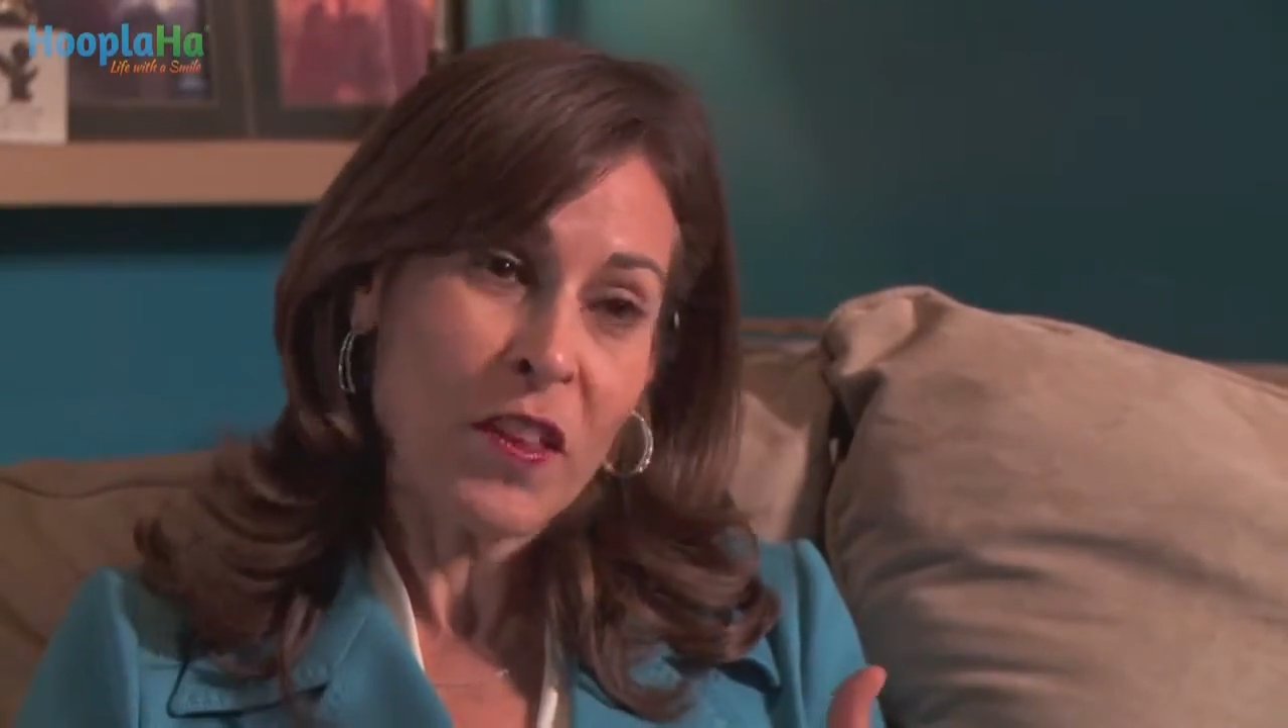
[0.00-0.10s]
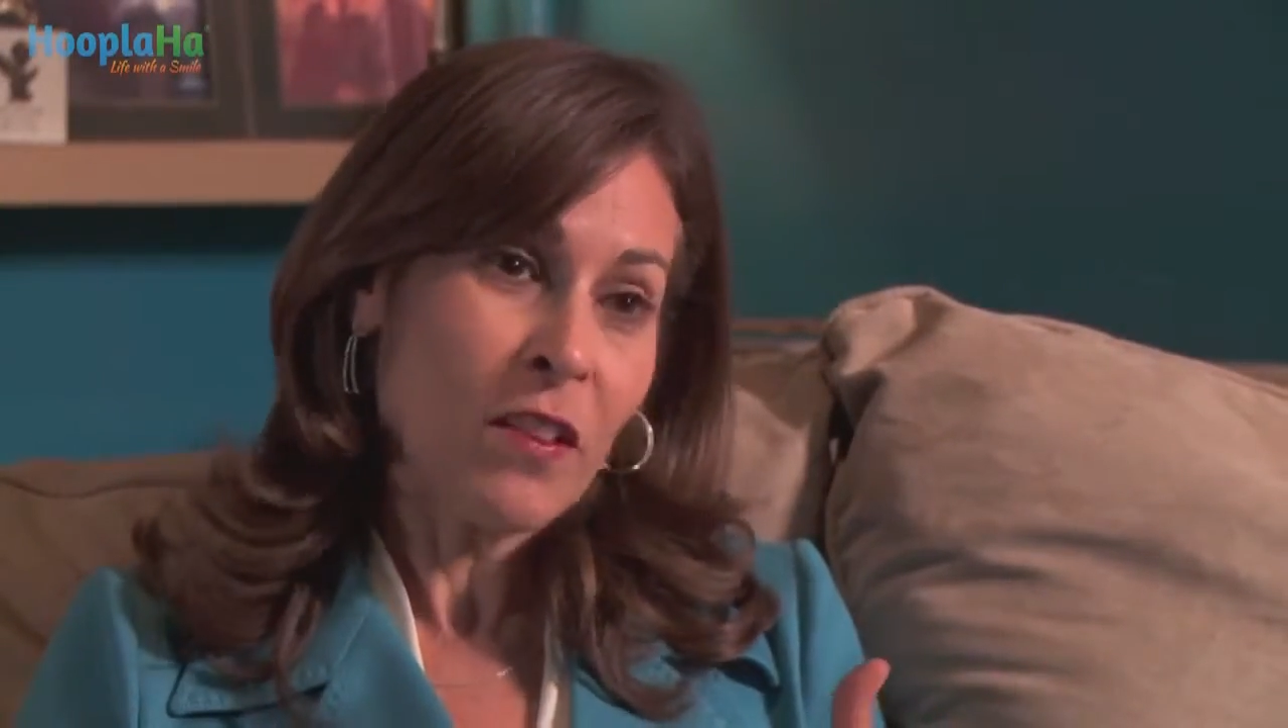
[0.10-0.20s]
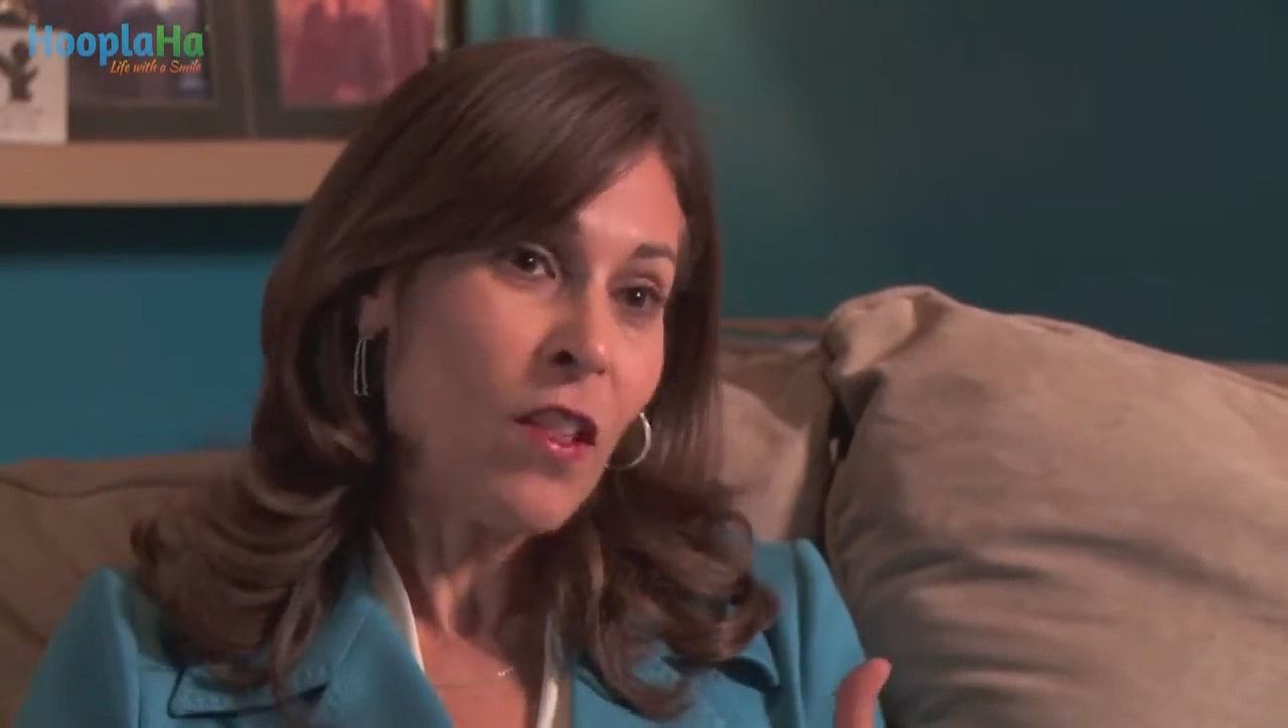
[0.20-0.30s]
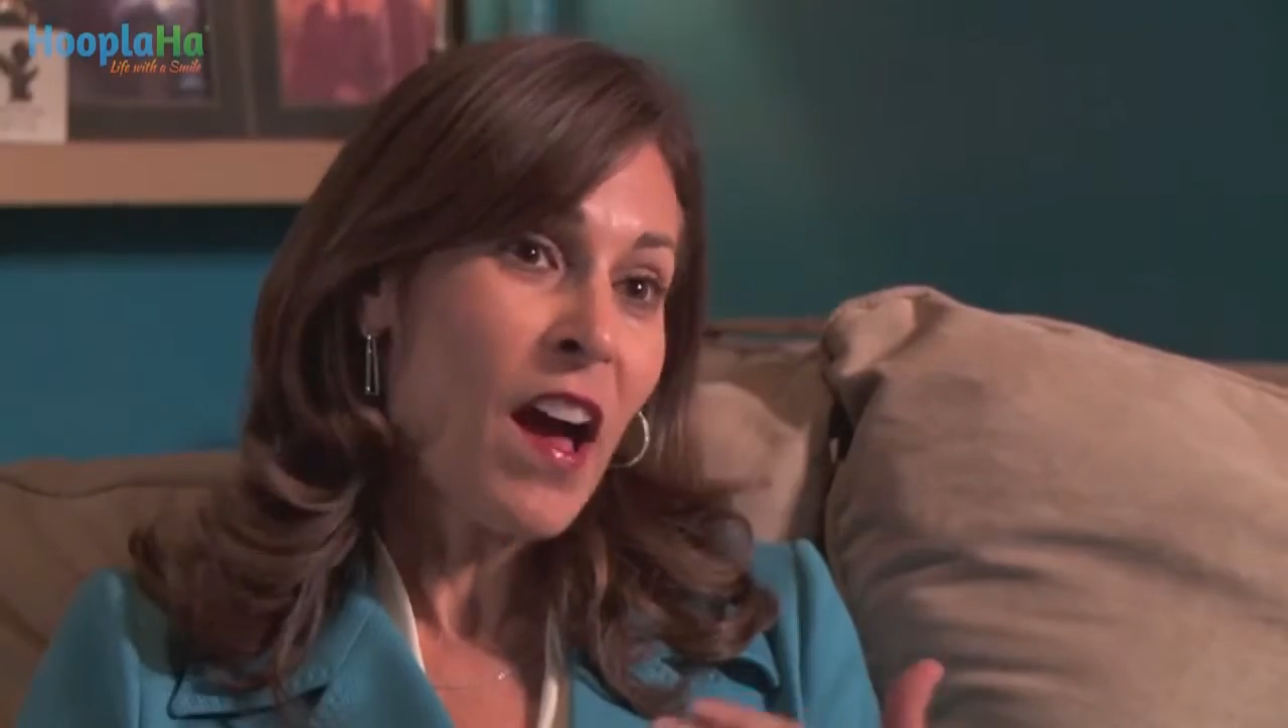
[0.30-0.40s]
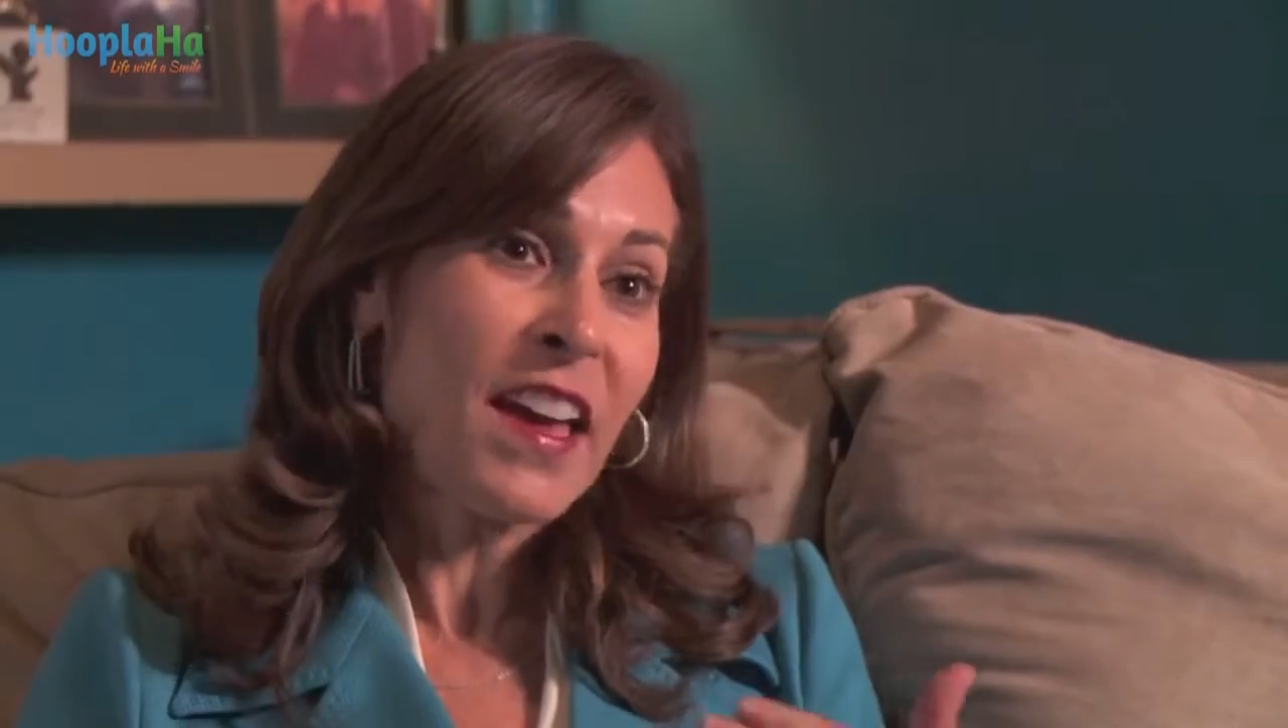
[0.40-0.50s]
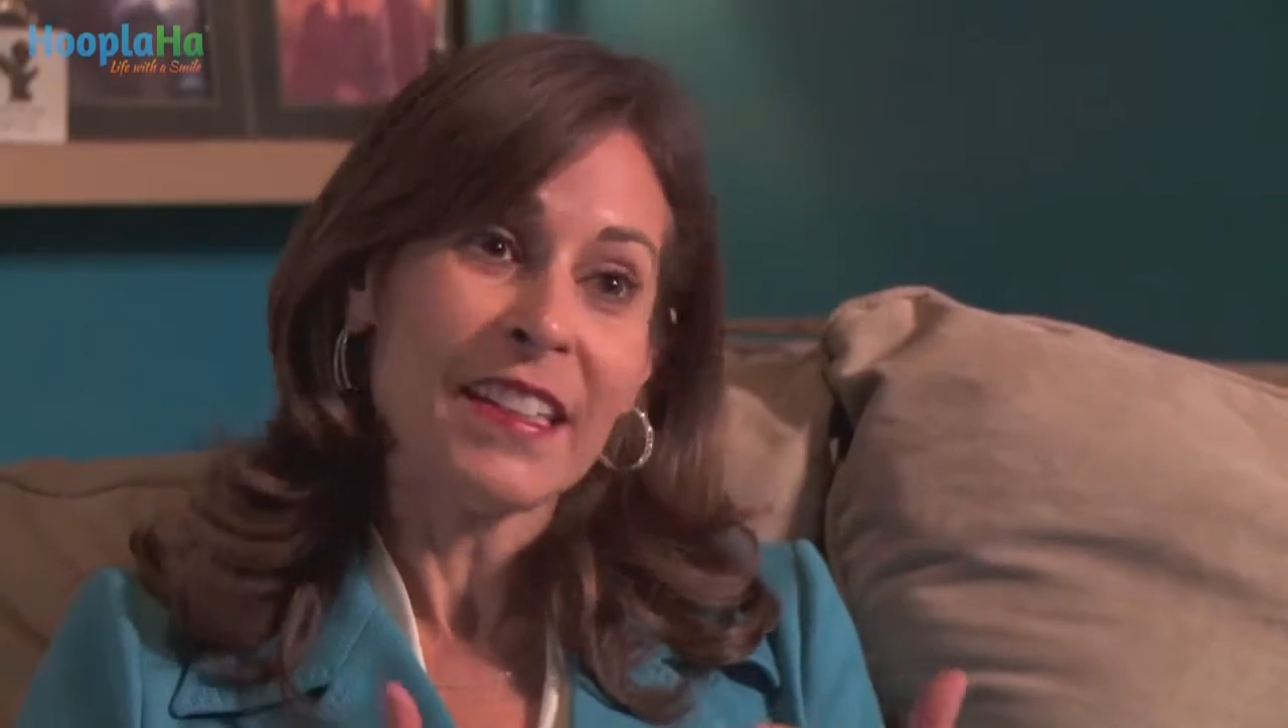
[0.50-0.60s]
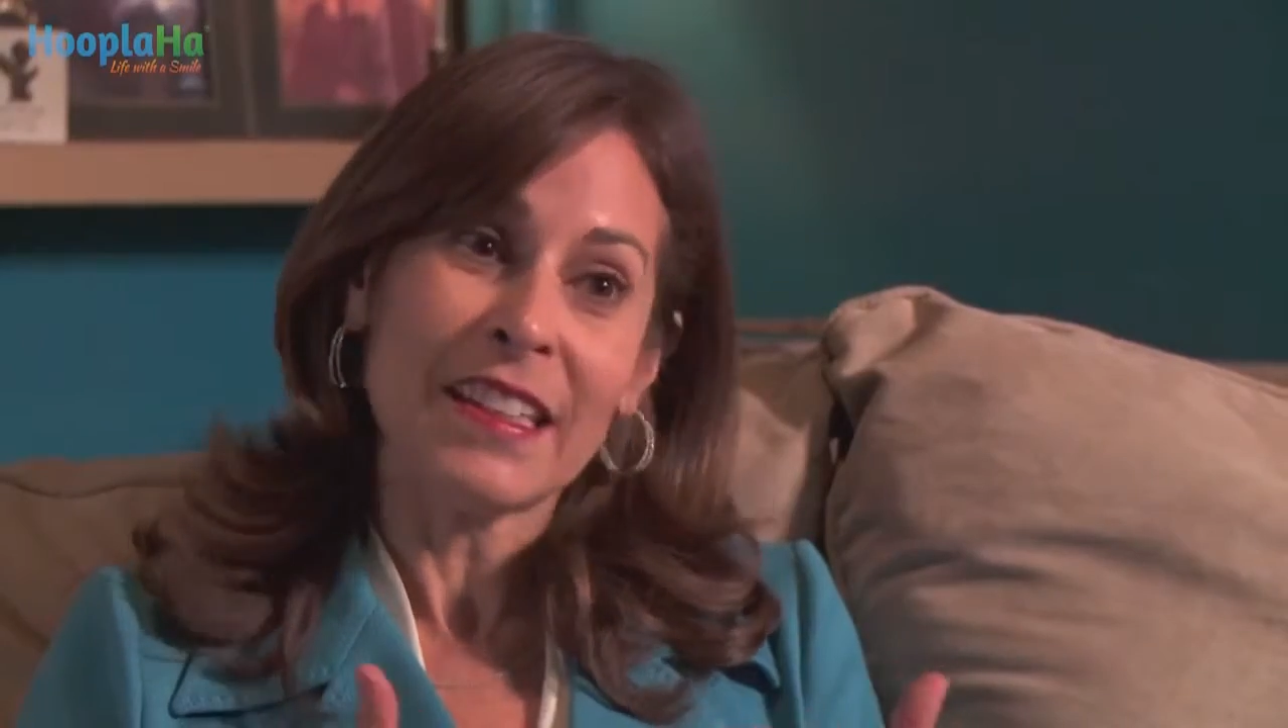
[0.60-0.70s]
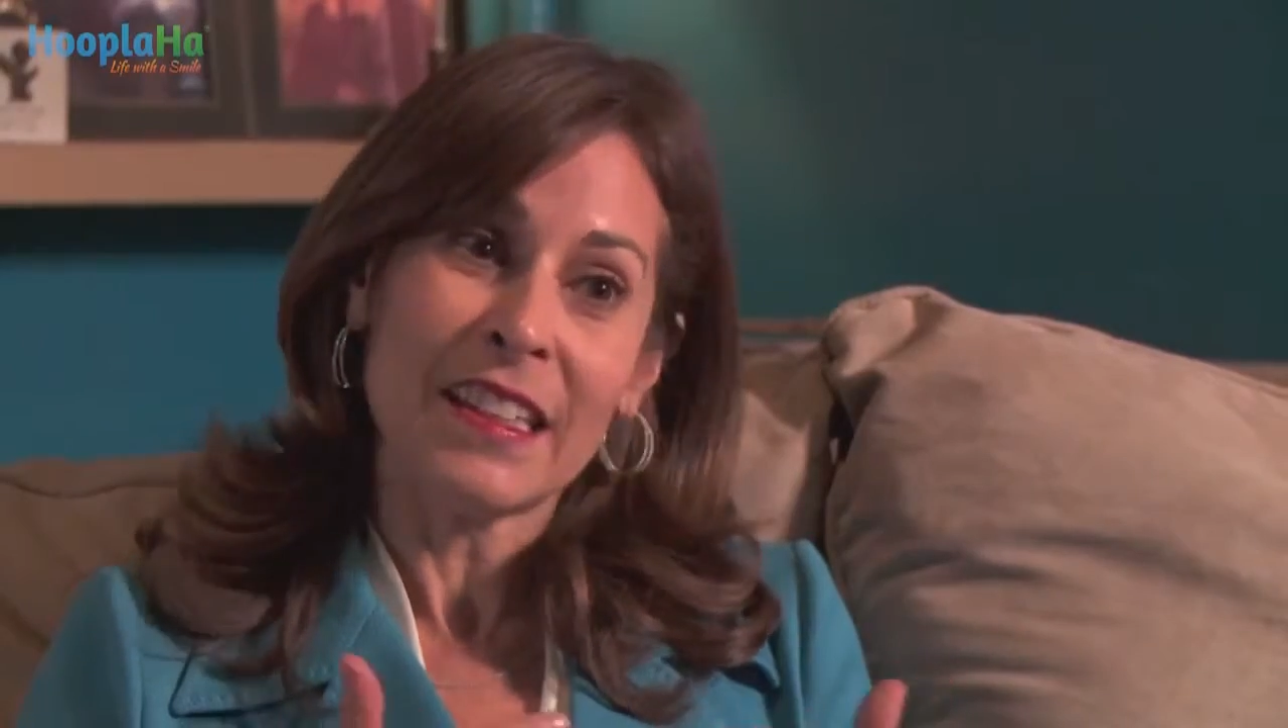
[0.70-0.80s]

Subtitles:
client